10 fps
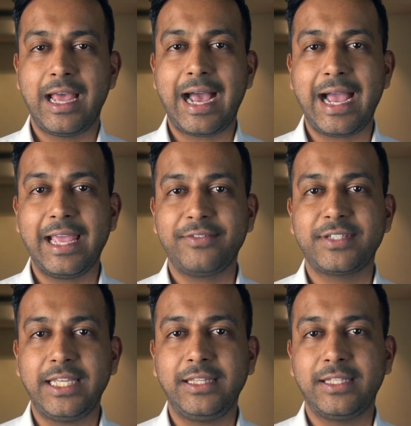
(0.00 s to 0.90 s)
I have
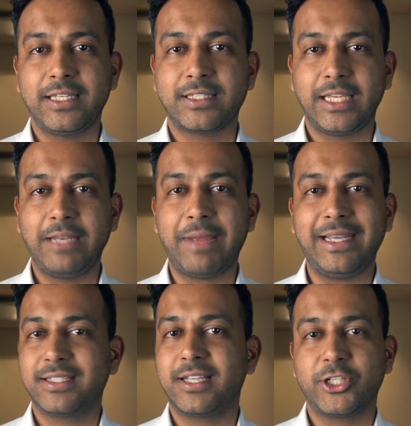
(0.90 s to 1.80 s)
seen this in my
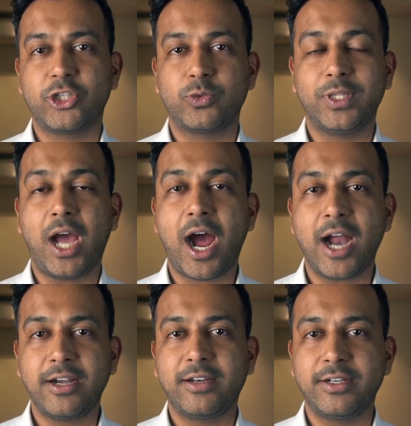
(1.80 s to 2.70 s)
discussions with
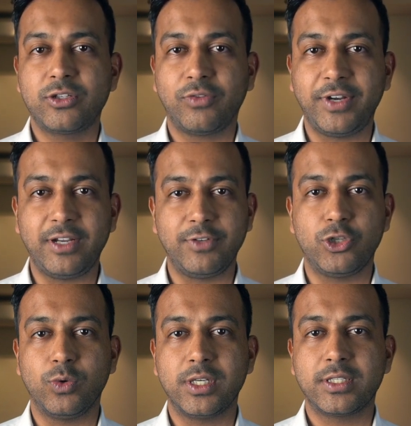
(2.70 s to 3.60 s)
hundreds of
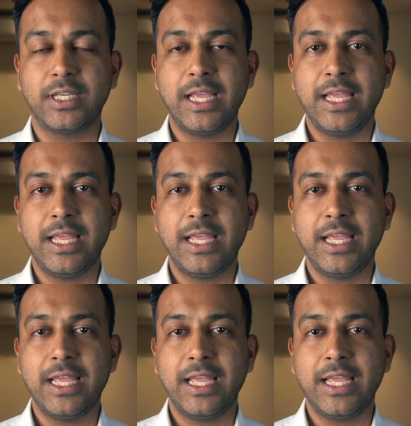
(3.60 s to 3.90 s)
individuals.